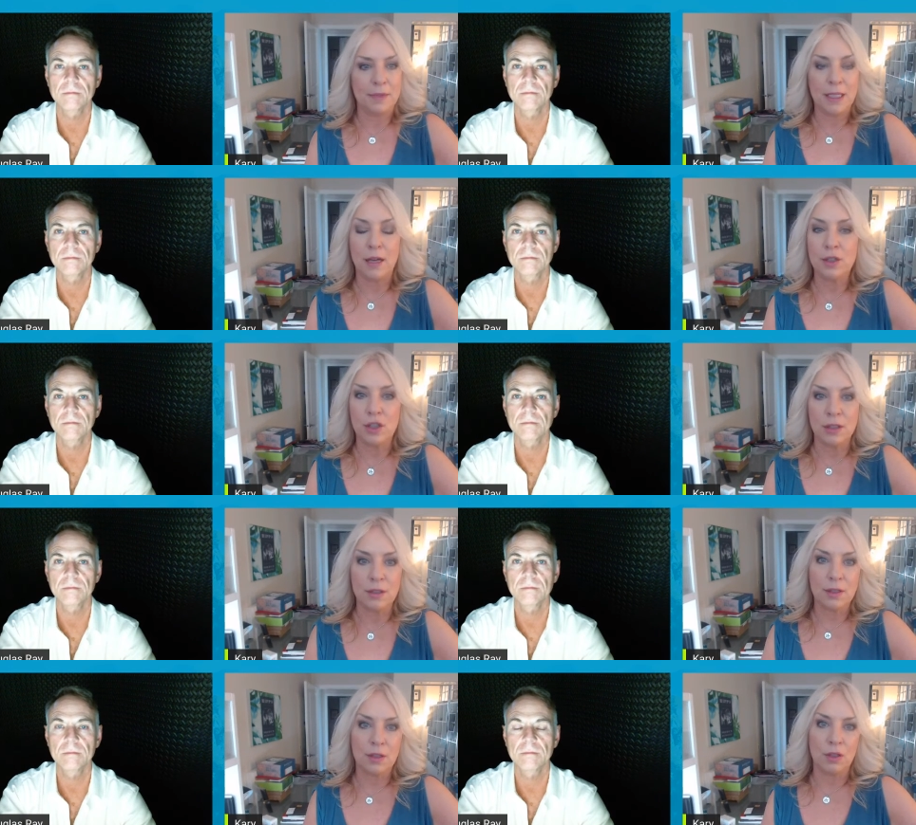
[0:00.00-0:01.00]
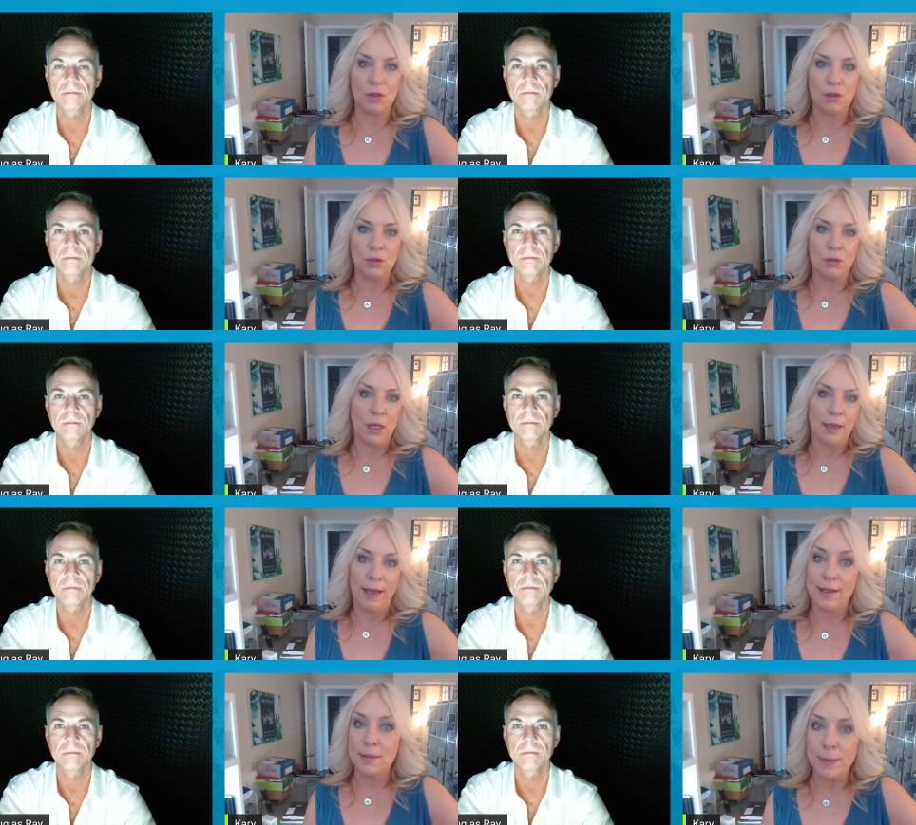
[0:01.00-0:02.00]
Speaker 1: touches to
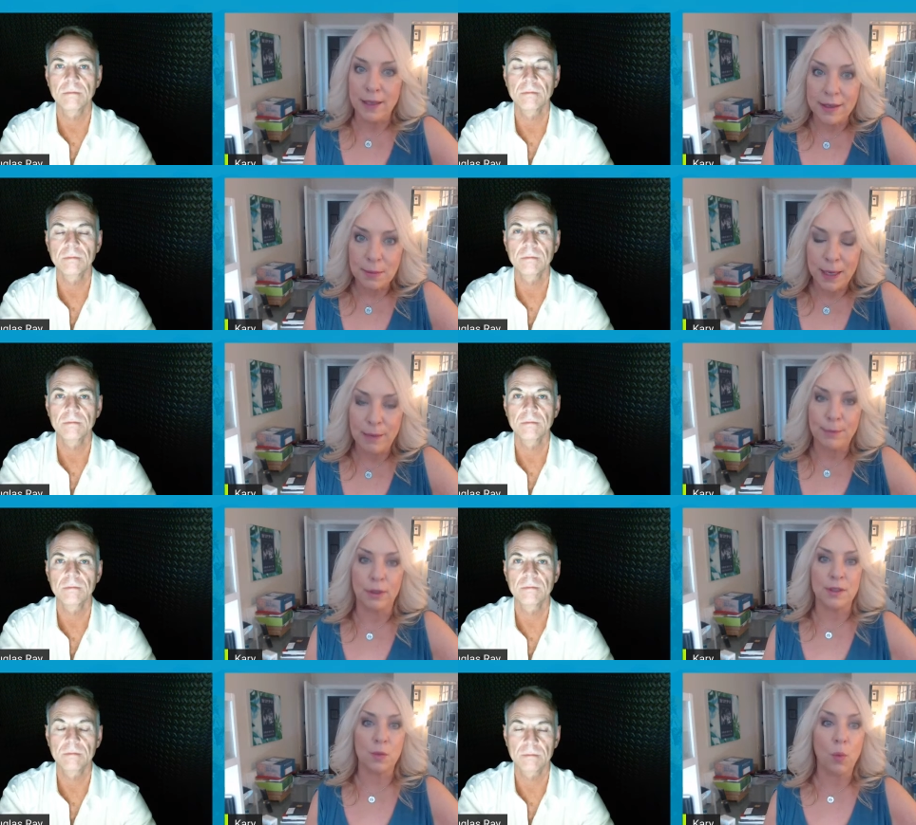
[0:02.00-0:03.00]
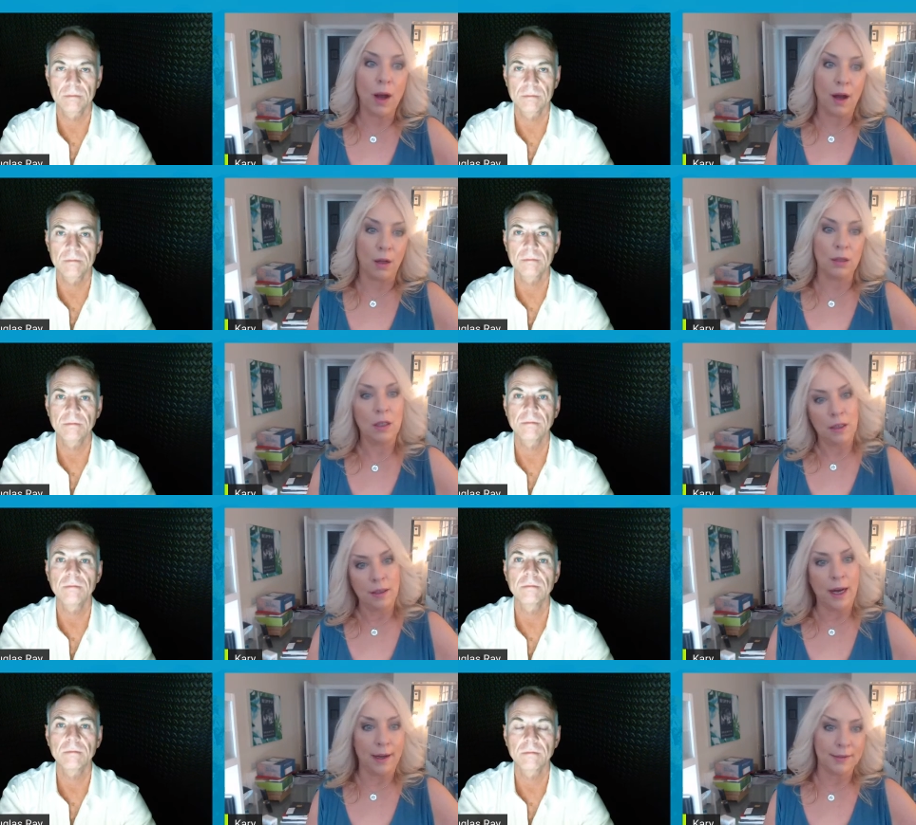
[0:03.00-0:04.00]
SBS paper as well,
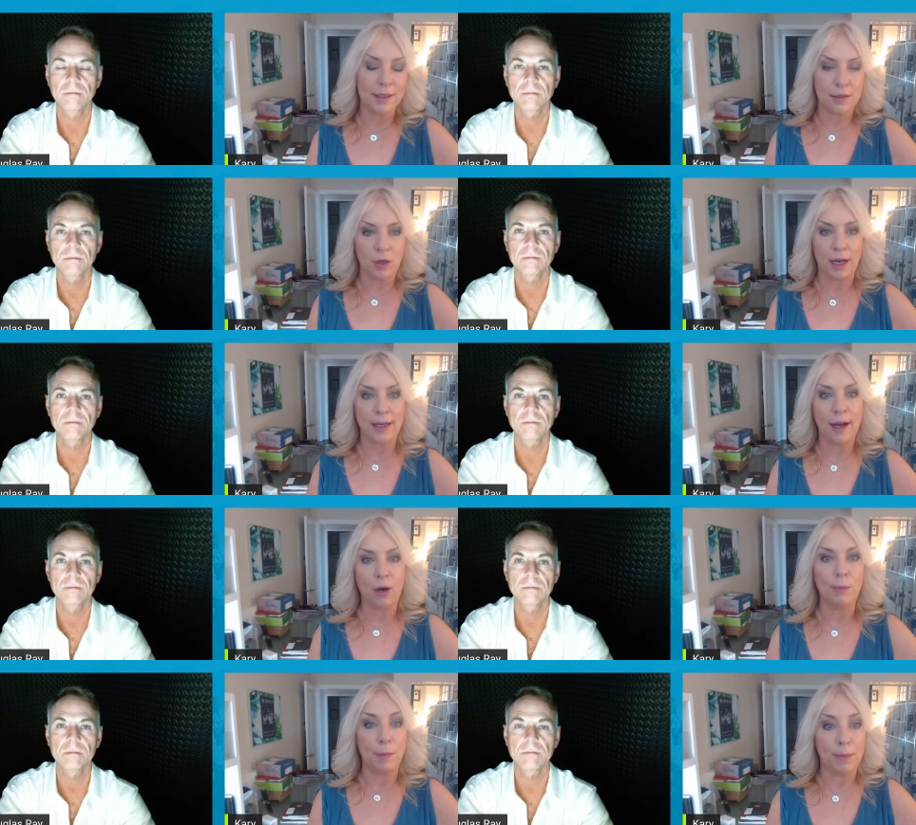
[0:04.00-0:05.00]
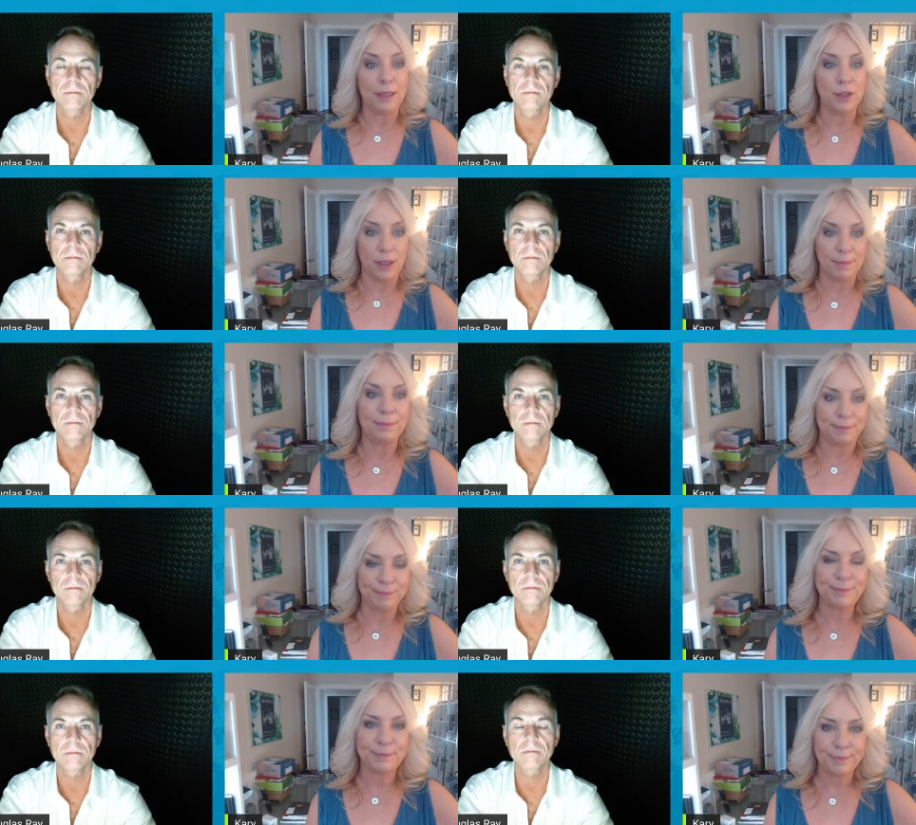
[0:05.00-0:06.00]
to try to help the budget.
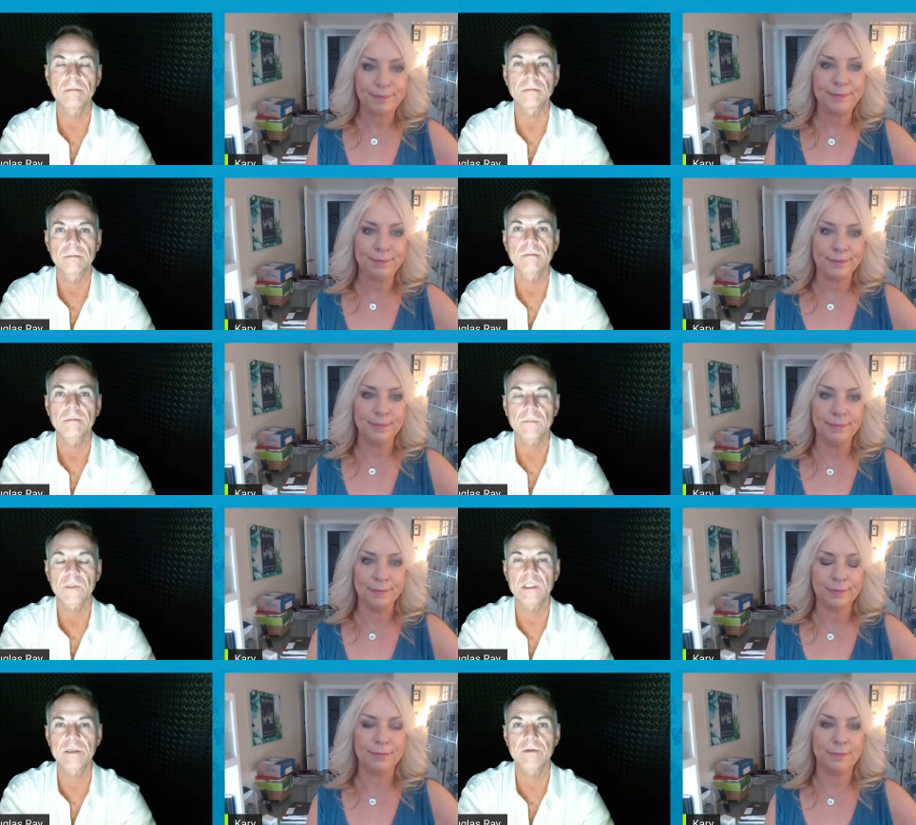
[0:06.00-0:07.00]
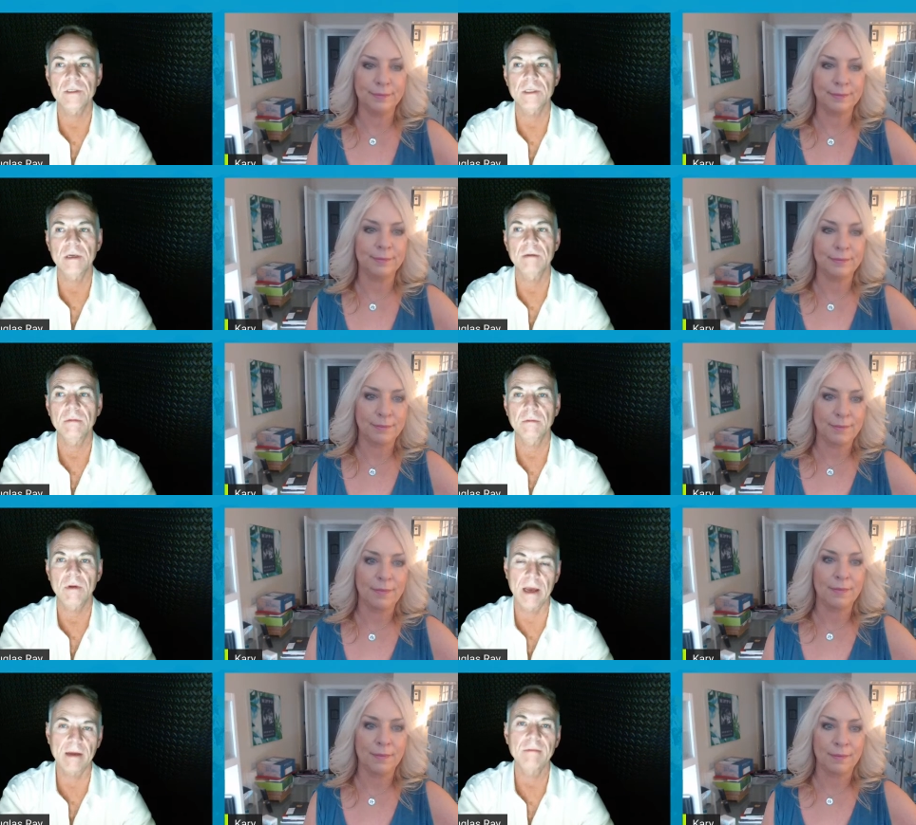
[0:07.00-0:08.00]
Speaker 2: It's interesting.
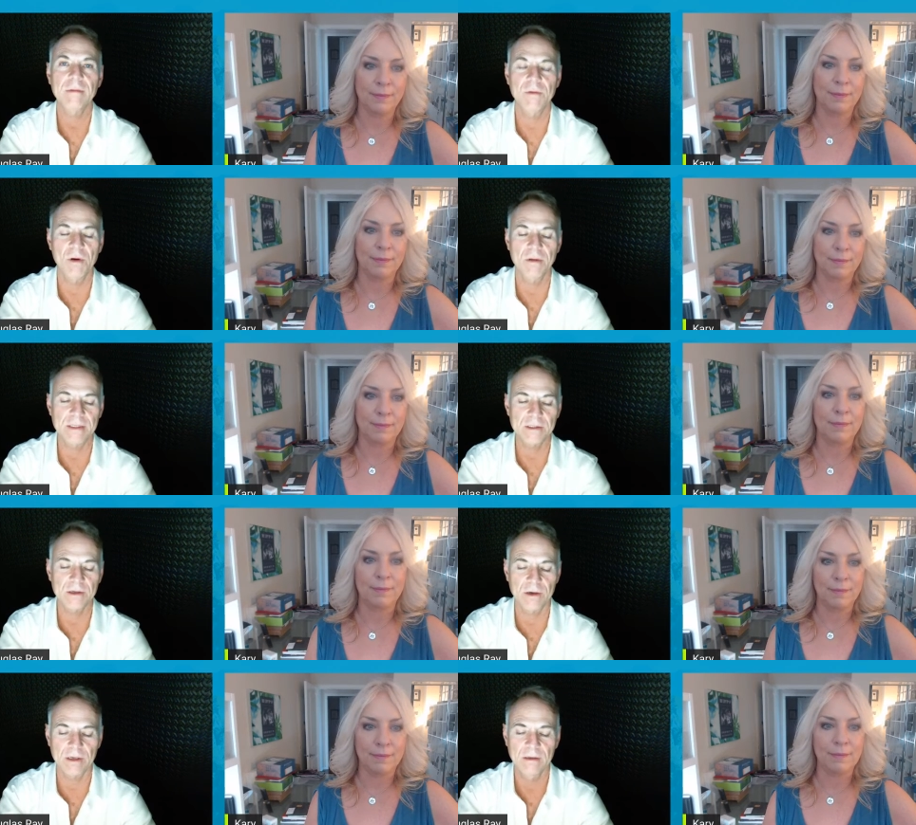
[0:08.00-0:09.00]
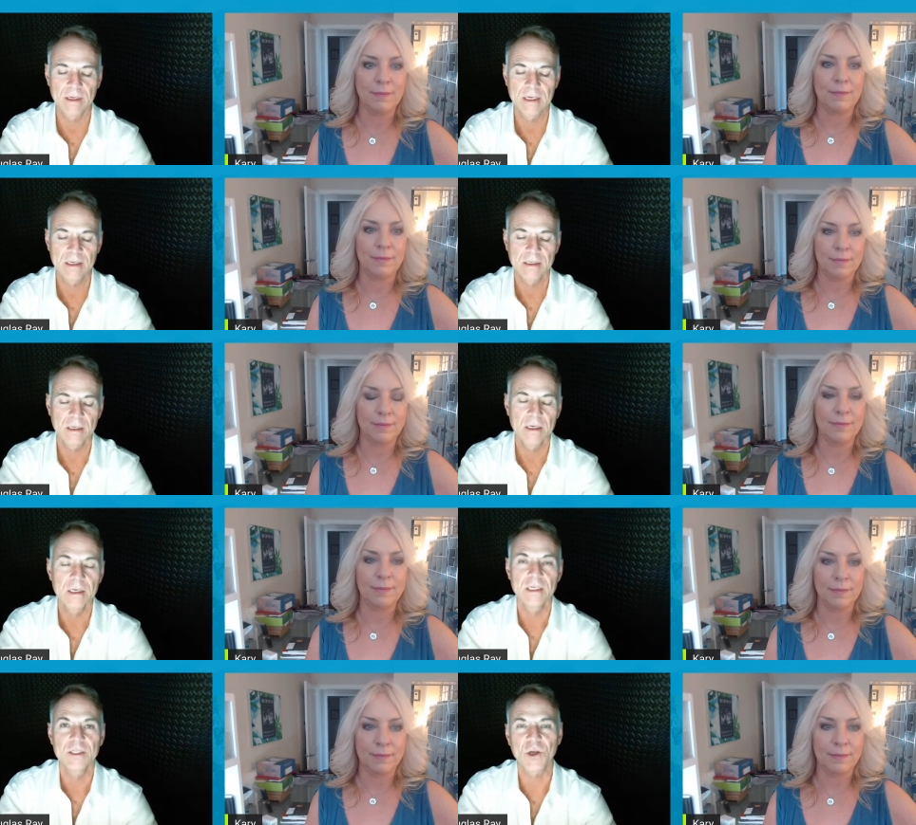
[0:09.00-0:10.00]
Okay, well, that's good.
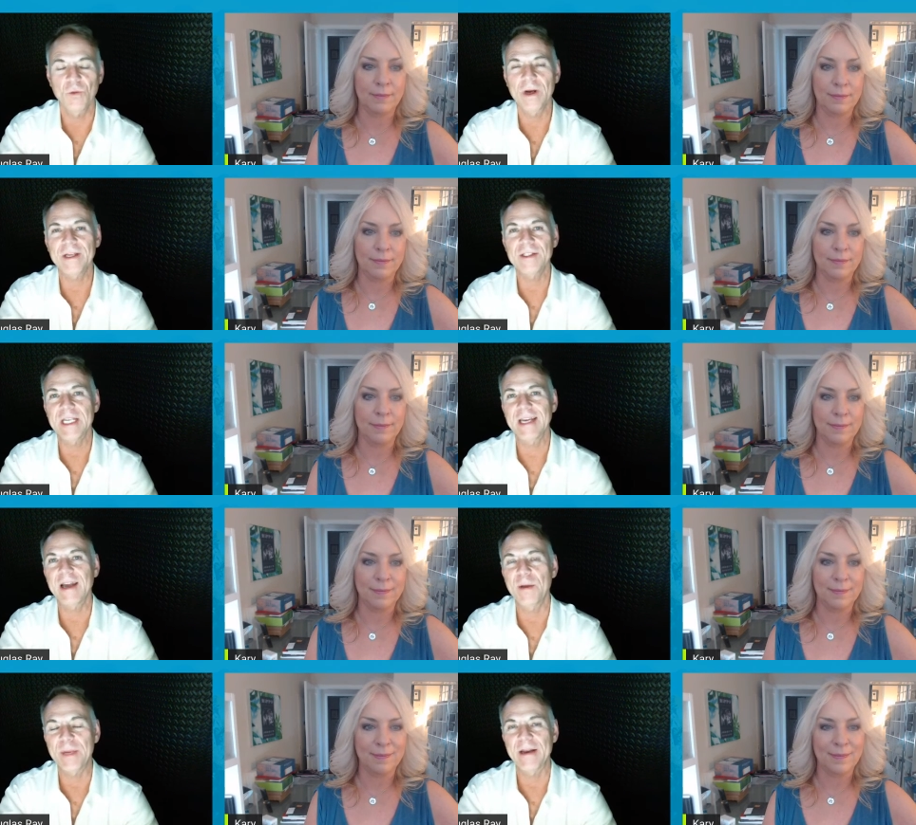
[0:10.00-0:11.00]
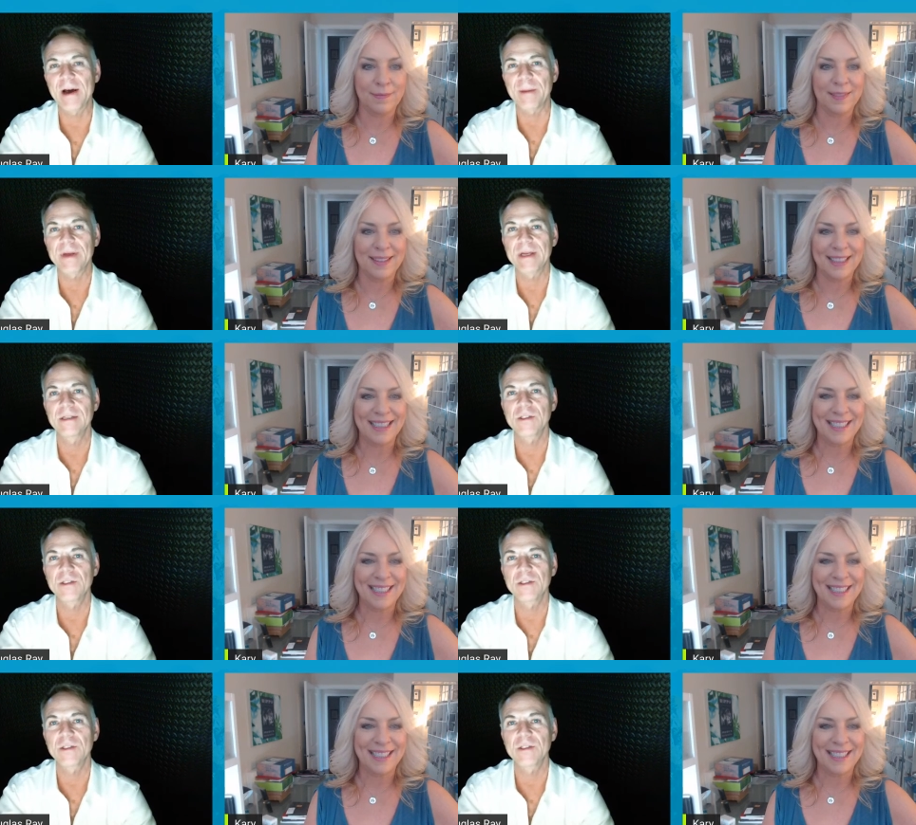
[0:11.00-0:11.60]
So what do you see coming up in